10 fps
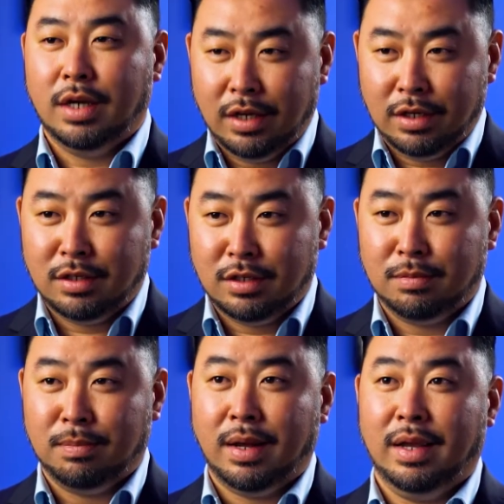changed
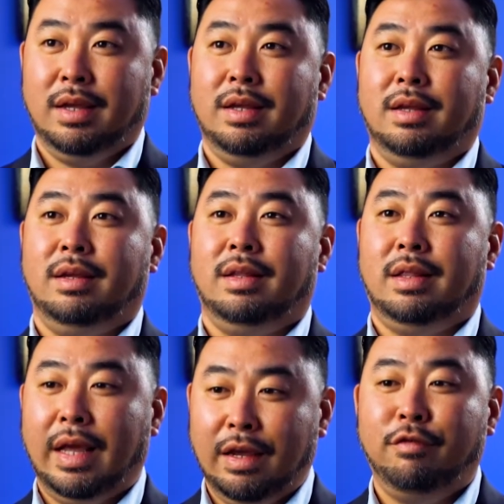my
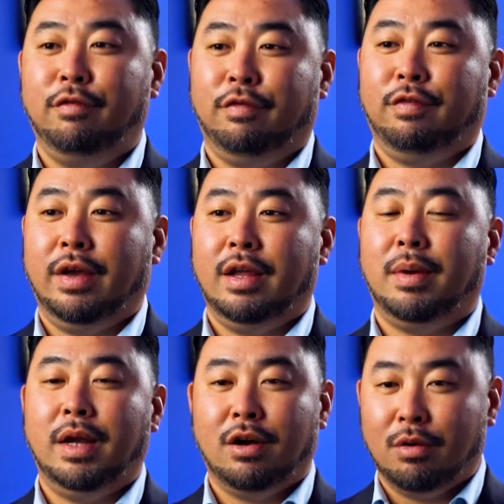life and
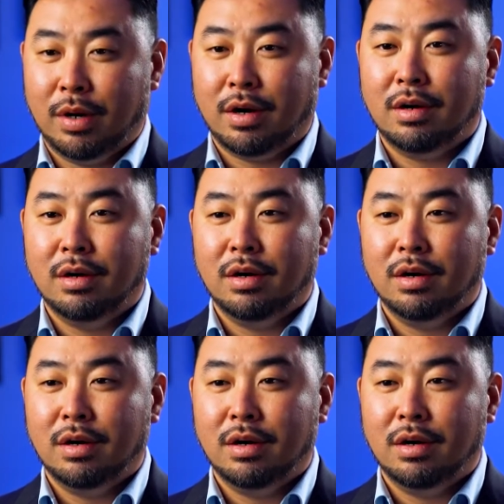my career